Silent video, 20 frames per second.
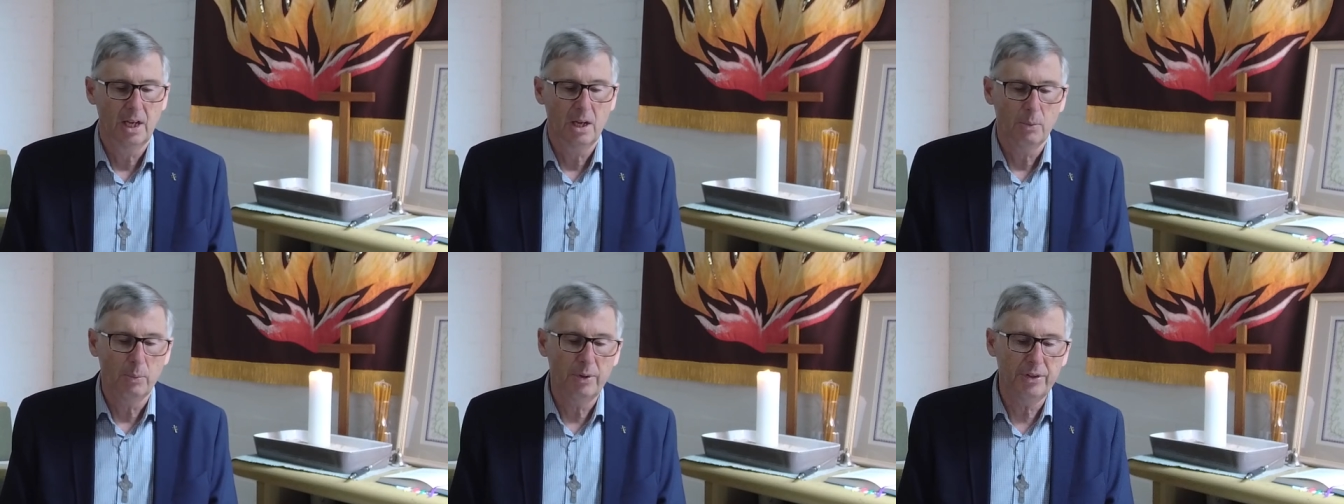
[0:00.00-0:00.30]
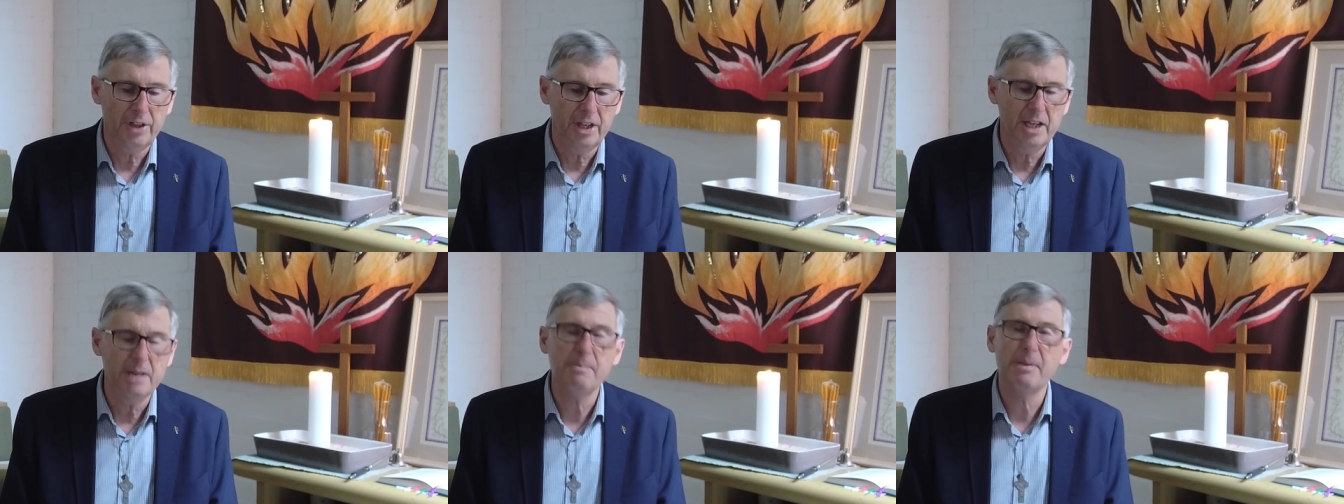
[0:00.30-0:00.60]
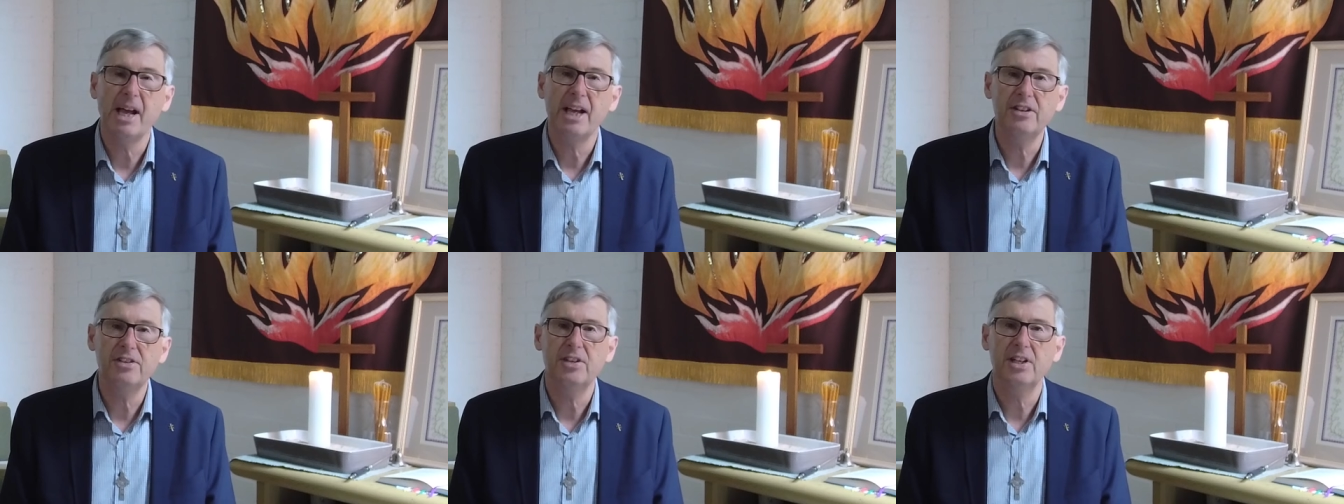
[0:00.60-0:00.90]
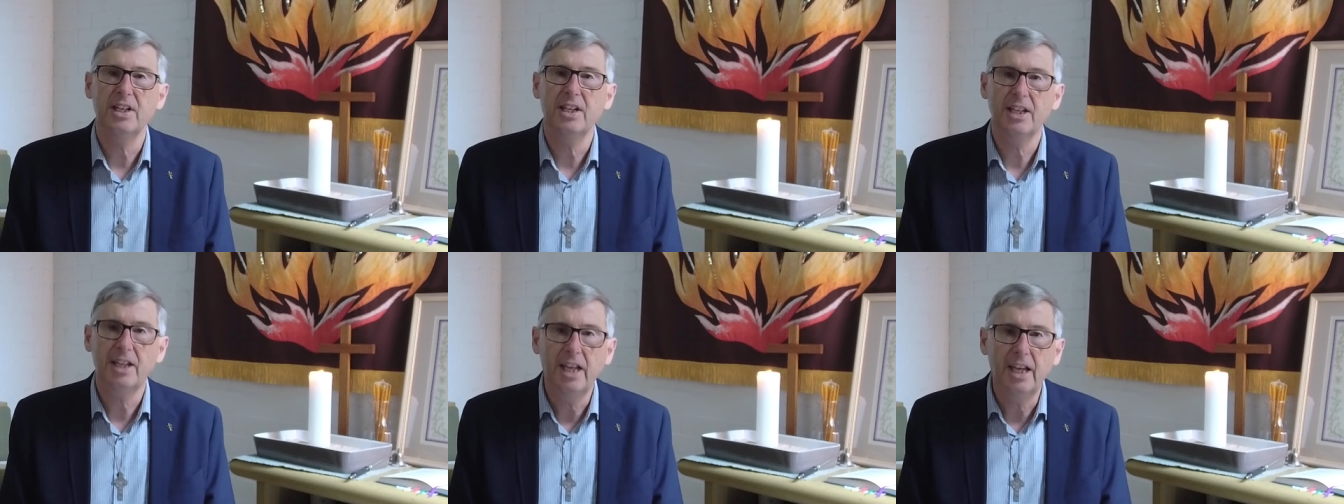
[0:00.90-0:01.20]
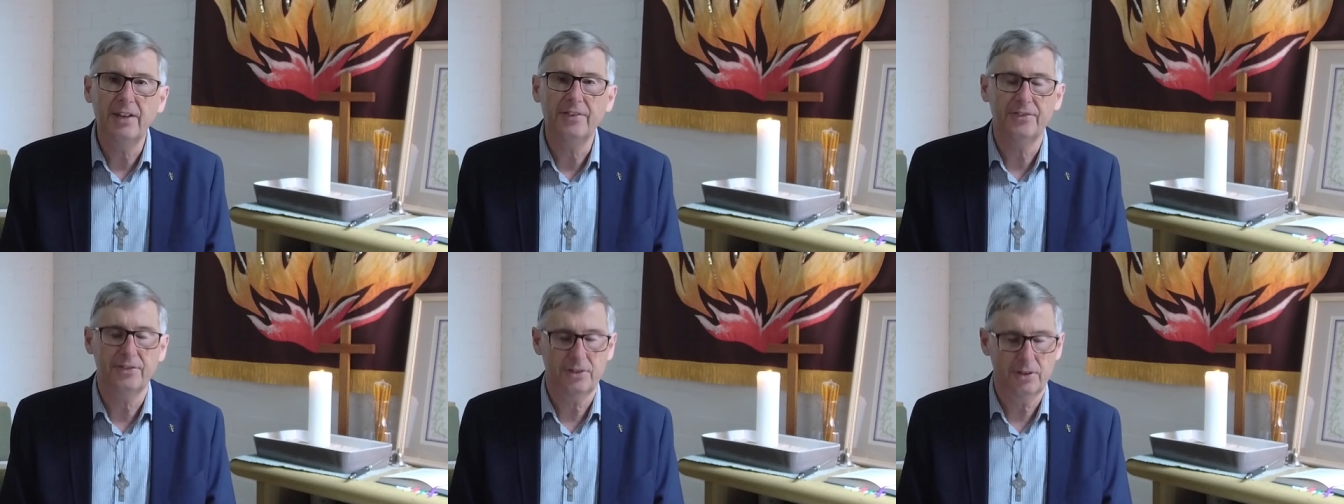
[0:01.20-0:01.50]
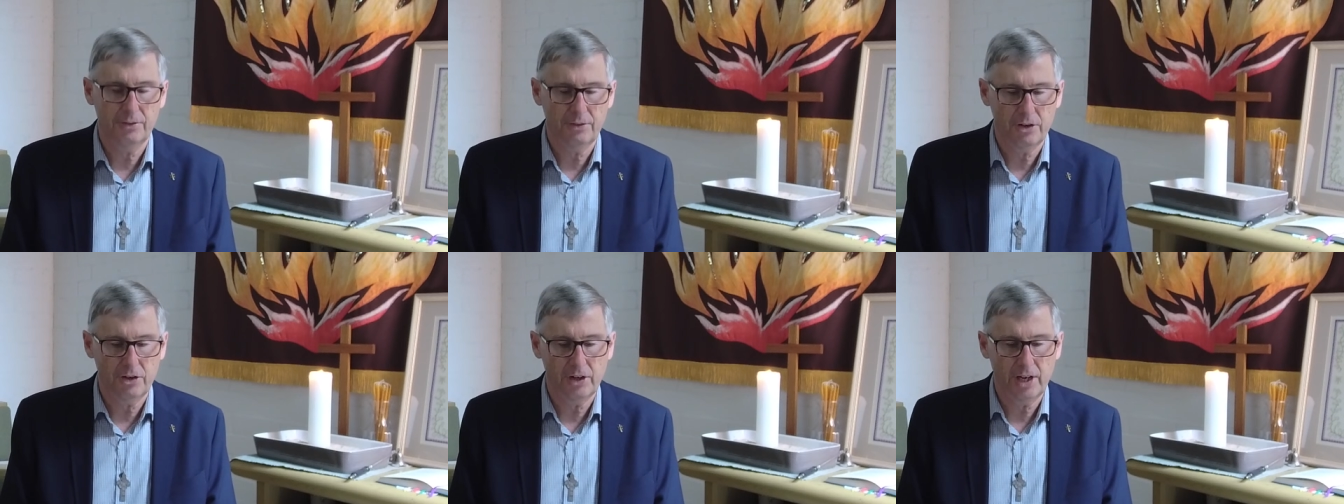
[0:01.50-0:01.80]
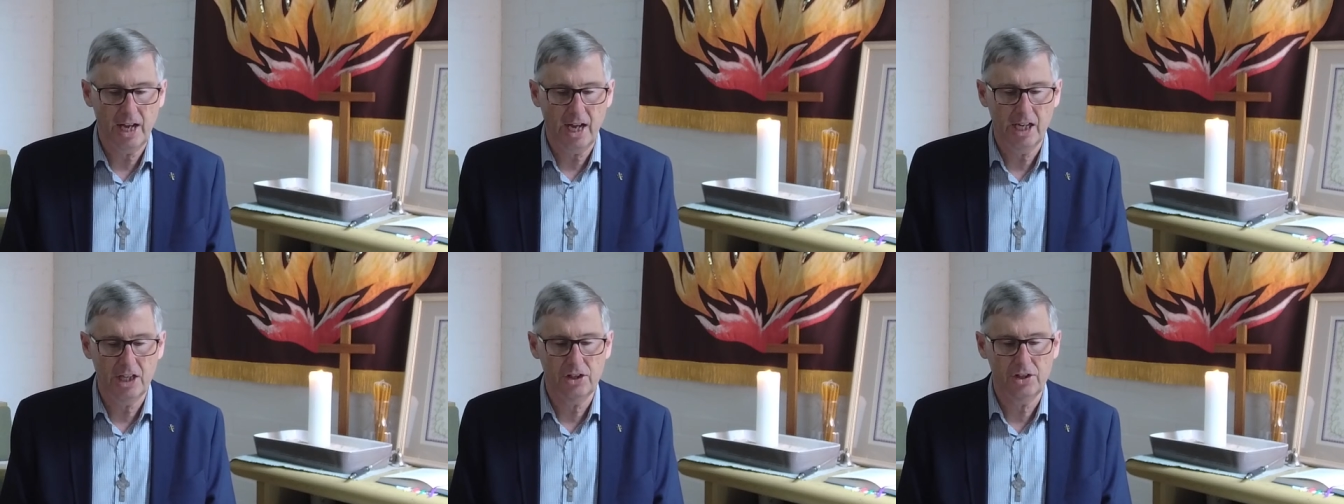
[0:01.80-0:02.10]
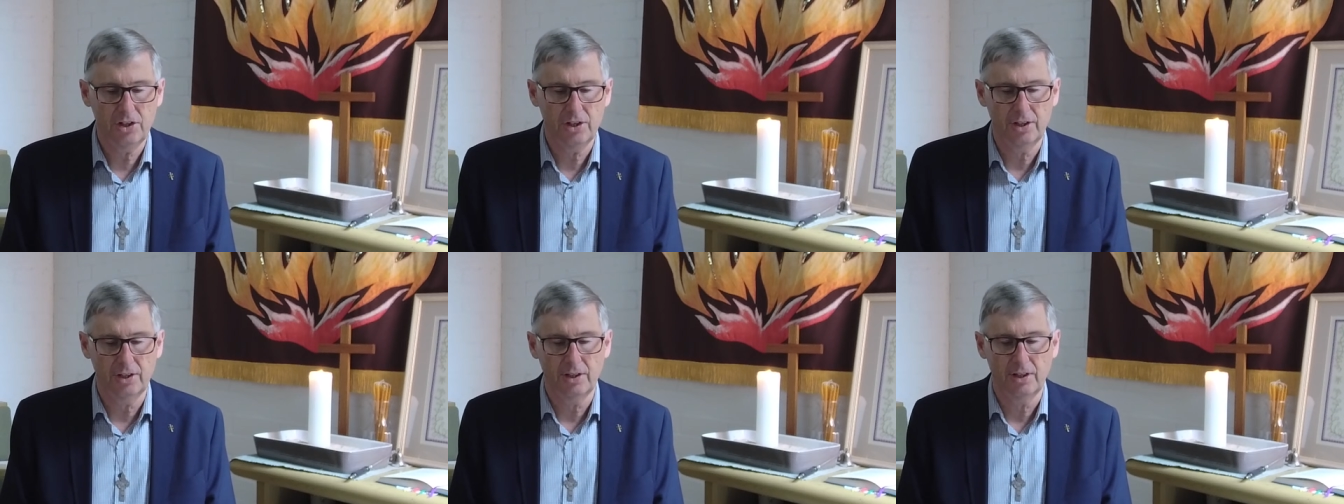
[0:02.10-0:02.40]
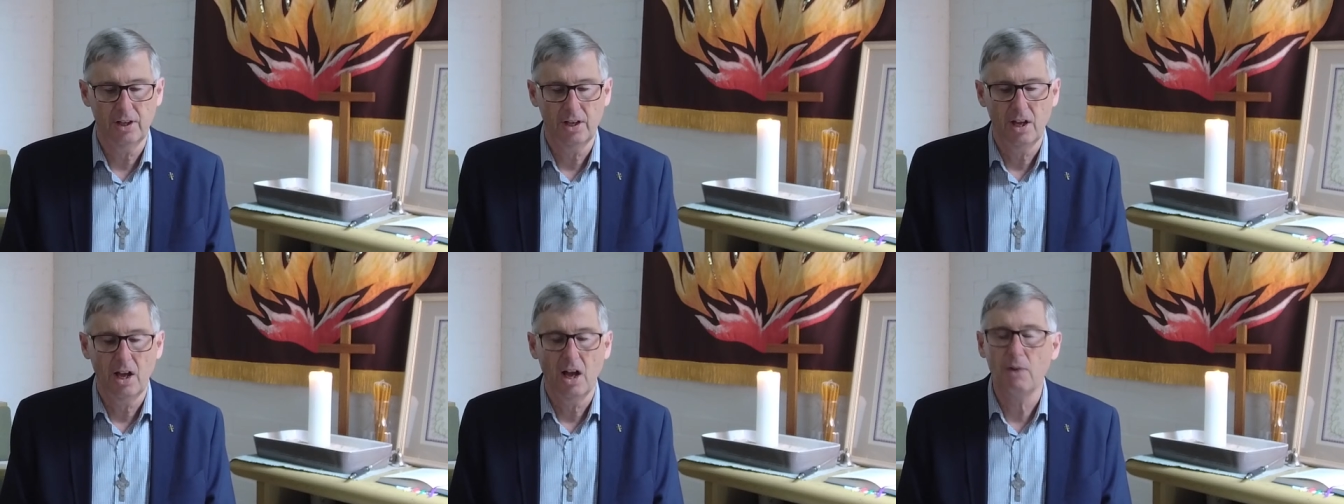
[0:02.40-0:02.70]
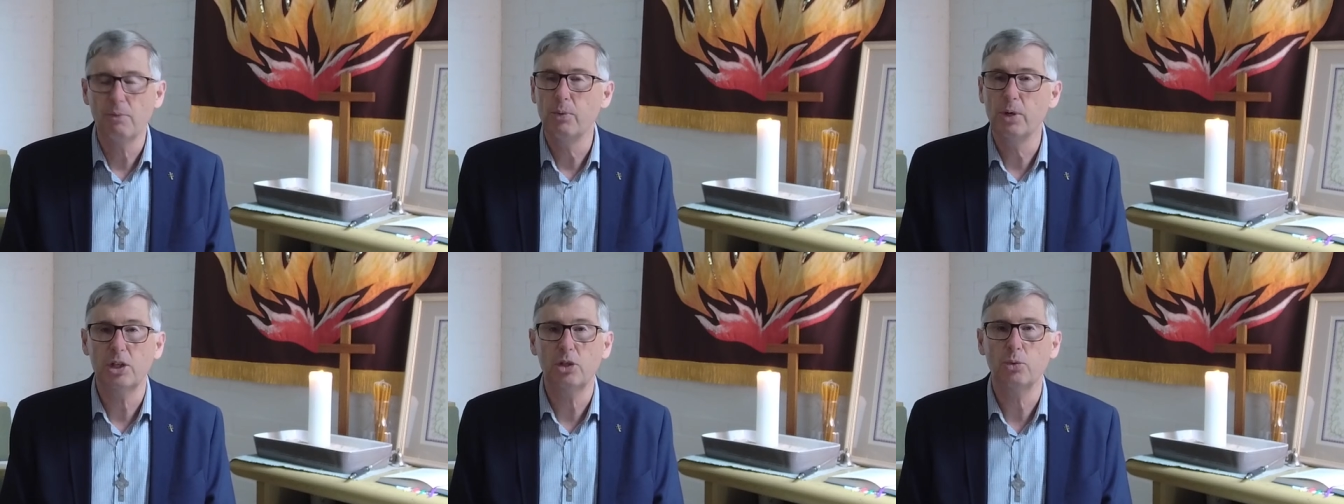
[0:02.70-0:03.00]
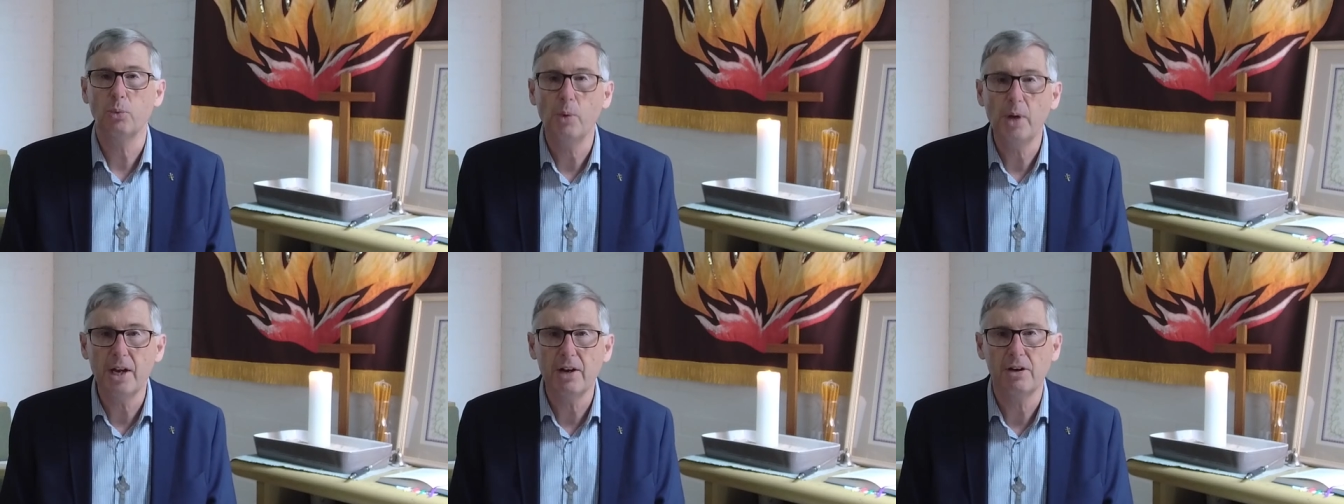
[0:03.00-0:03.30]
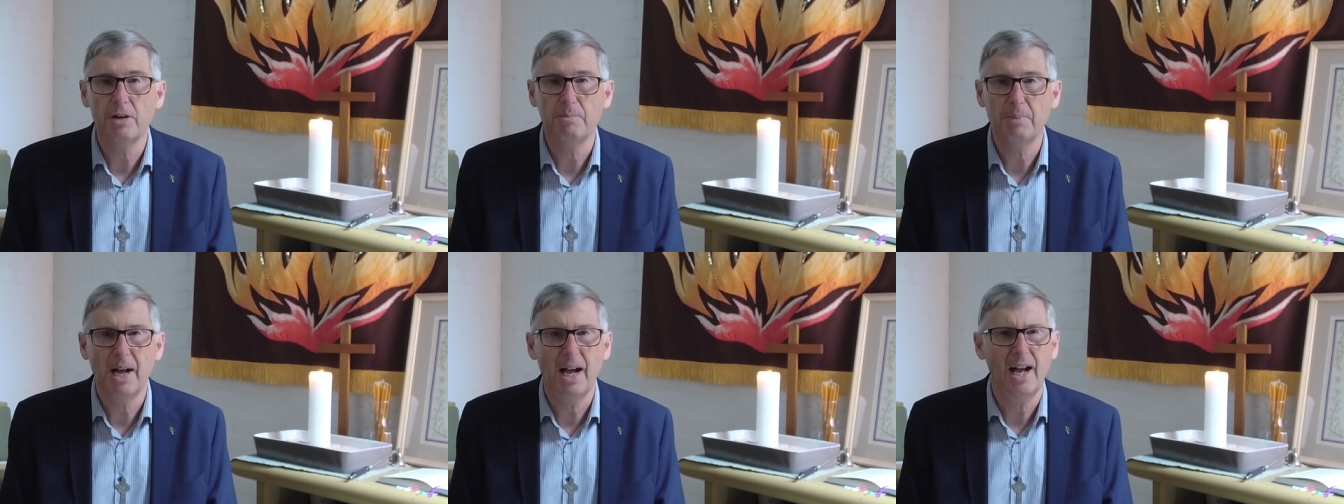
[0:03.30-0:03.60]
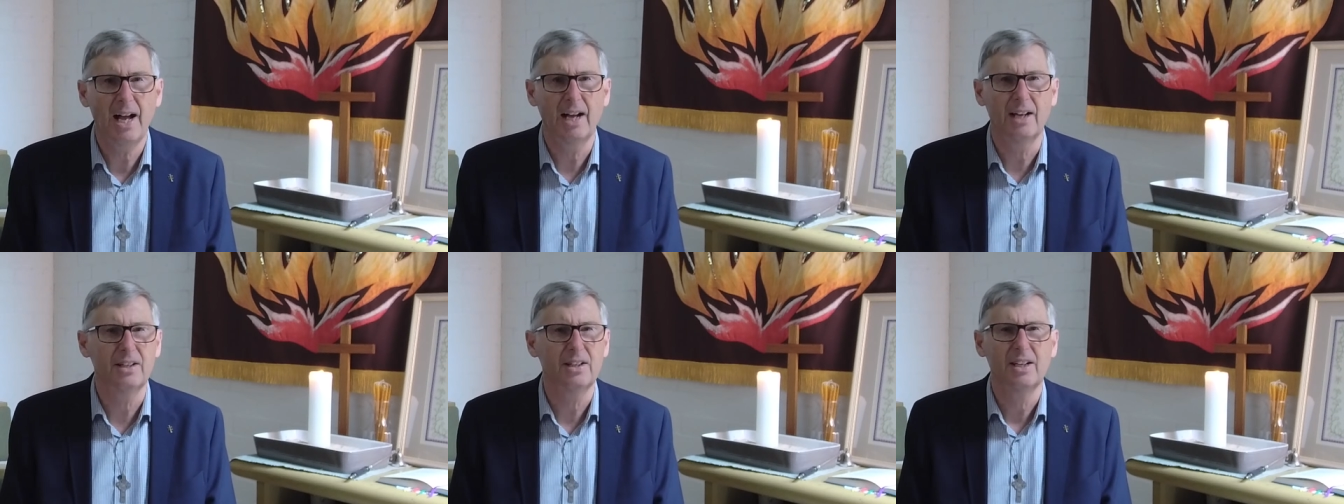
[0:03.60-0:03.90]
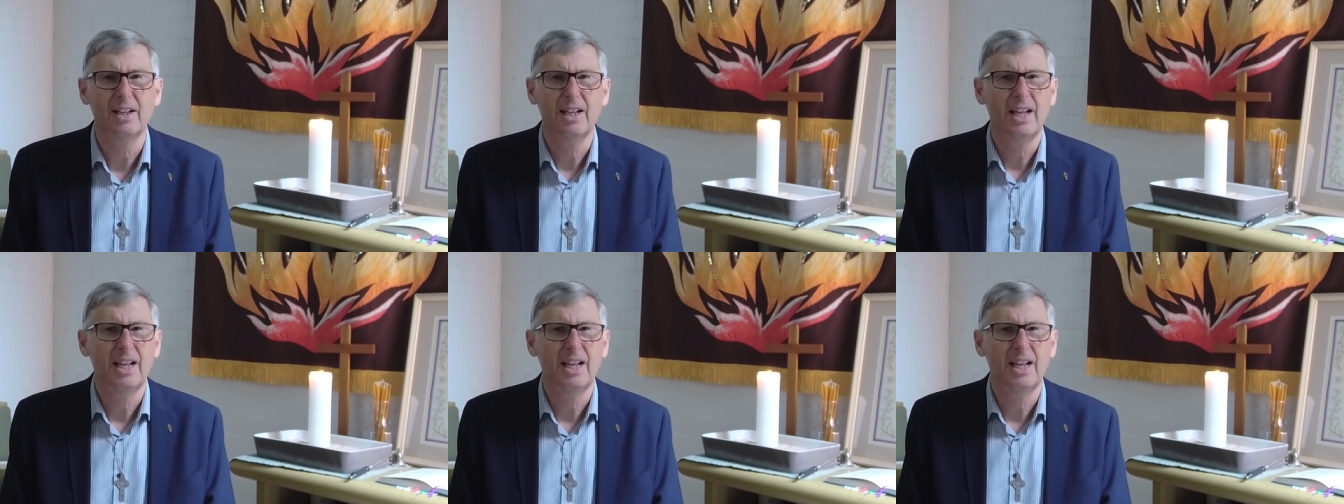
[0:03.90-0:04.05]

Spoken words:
With the amazing gift of creation, of which we are a part,